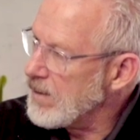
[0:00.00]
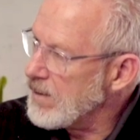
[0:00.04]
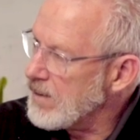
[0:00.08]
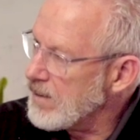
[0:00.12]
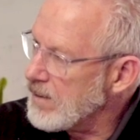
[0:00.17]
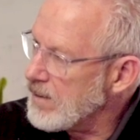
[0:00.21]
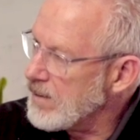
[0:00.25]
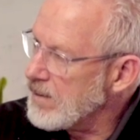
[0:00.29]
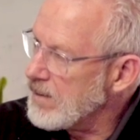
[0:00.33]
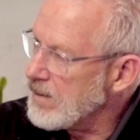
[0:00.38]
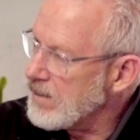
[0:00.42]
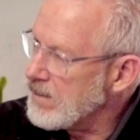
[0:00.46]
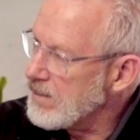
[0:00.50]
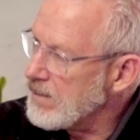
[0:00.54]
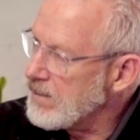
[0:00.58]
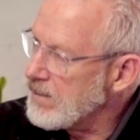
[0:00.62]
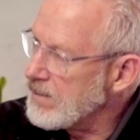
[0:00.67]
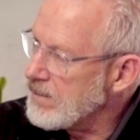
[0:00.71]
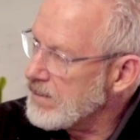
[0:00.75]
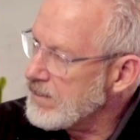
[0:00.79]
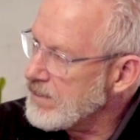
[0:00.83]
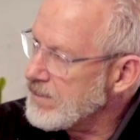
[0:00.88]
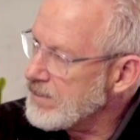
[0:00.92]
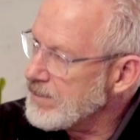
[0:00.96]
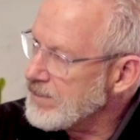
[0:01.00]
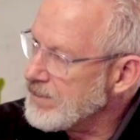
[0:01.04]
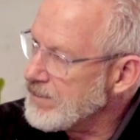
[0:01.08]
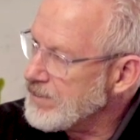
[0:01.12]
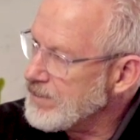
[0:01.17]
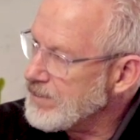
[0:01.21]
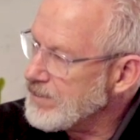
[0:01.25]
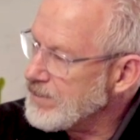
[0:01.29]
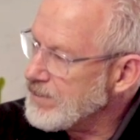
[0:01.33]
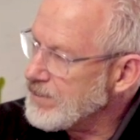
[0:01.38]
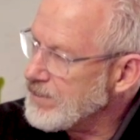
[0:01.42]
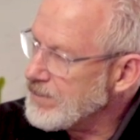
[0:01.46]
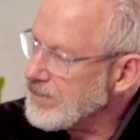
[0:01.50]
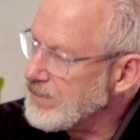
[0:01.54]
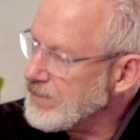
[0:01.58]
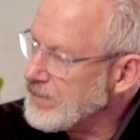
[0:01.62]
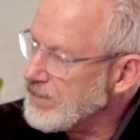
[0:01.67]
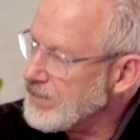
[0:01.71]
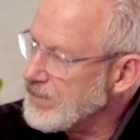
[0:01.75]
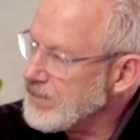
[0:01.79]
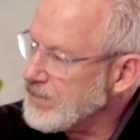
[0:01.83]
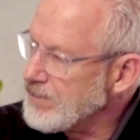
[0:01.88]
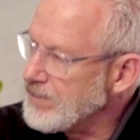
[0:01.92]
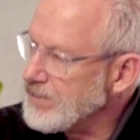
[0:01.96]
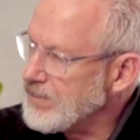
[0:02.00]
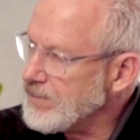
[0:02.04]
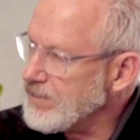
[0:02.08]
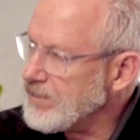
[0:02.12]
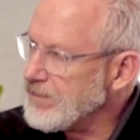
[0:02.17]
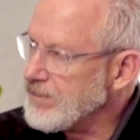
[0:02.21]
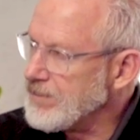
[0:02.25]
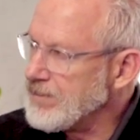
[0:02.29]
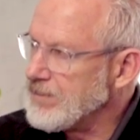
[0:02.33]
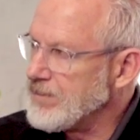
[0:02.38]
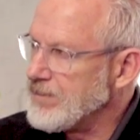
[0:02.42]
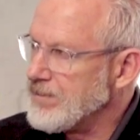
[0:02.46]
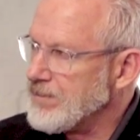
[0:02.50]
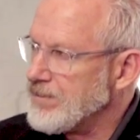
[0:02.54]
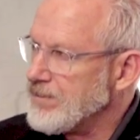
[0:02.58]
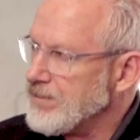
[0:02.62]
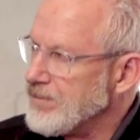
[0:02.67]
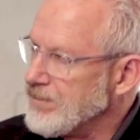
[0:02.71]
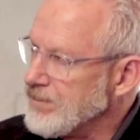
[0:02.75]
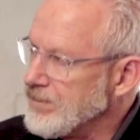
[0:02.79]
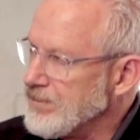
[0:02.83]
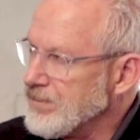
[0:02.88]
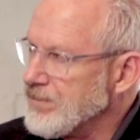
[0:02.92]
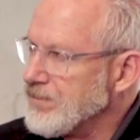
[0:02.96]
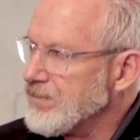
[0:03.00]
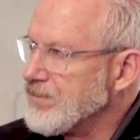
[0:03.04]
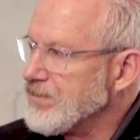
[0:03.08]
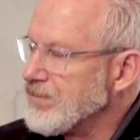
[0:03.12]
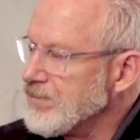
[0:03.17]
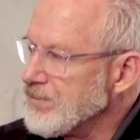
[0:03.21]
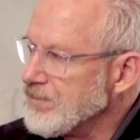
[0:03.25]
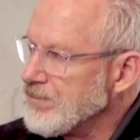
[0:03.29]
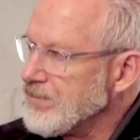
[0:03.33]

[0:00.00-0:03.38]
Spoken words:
This person isn't speaking.